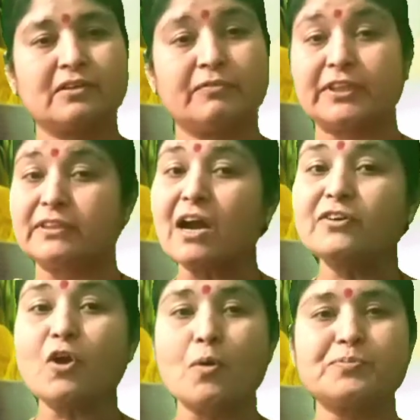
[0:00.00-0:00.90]
with
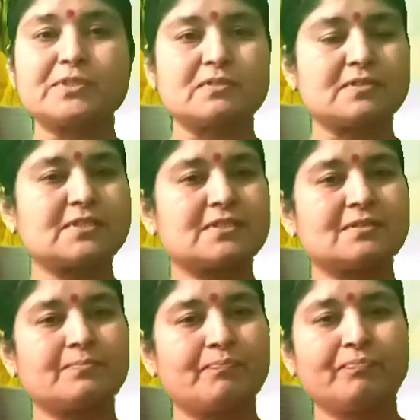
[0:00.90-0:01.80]
that
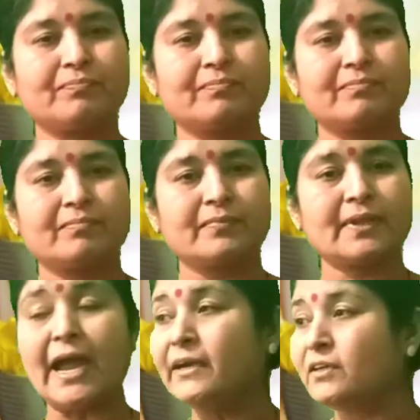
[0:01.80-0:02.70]
options.
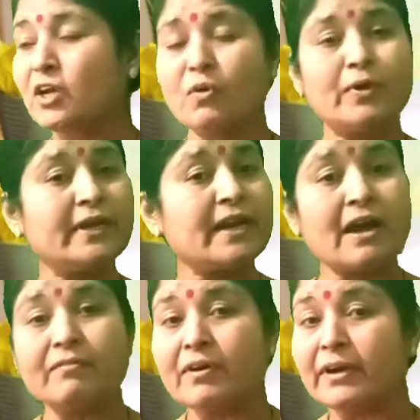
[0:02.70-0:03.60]
And we
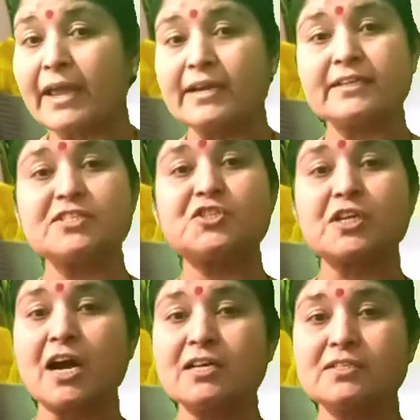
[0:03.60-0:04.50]
never get a
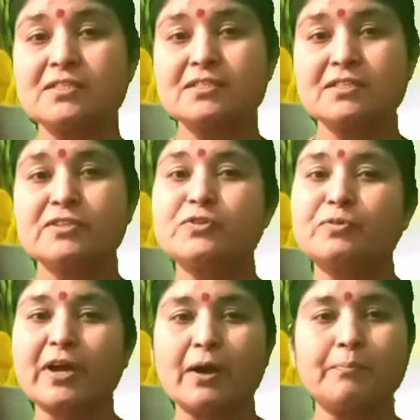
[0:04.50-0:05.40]
chance
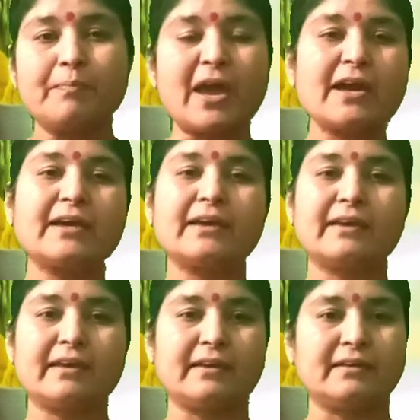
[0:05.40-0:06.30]
to come back
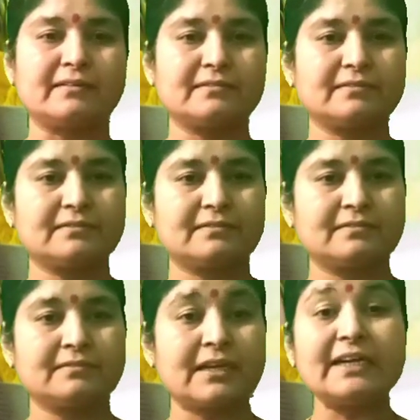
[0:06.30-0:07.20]
again
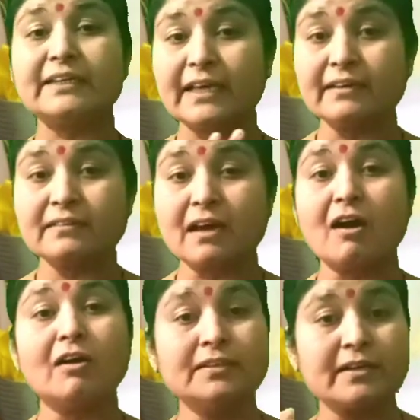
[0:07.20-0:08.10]
and take the
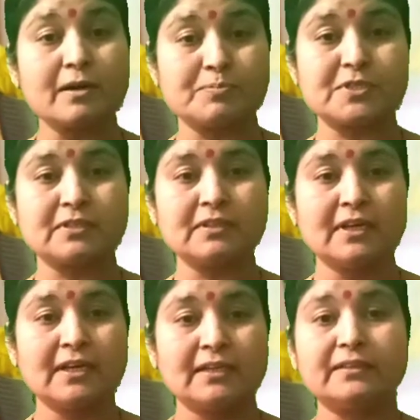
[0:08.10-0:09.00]
other
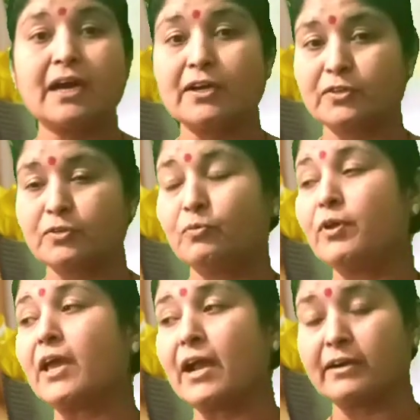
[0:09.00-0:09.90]
option that
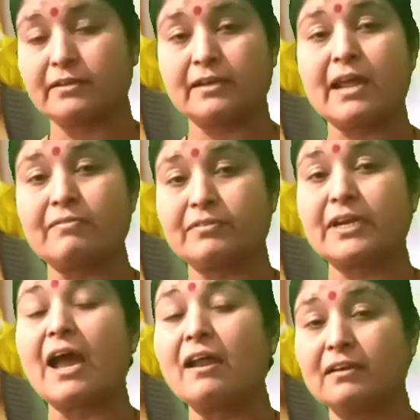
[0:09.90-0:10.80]
we had left
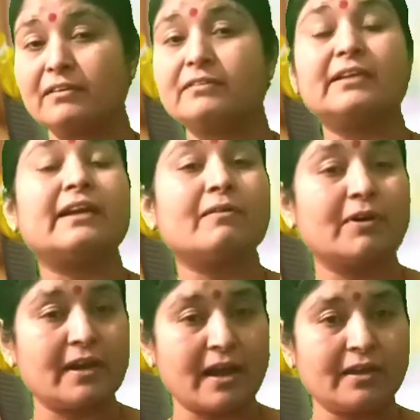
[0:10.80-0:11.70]
earlier in
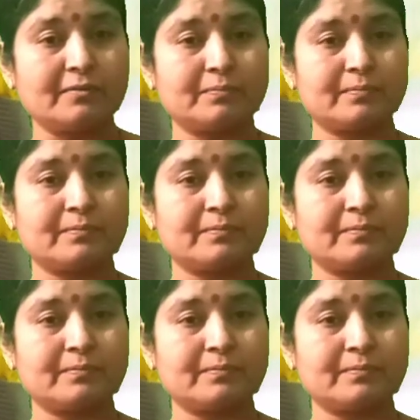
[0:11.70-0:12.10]
our life.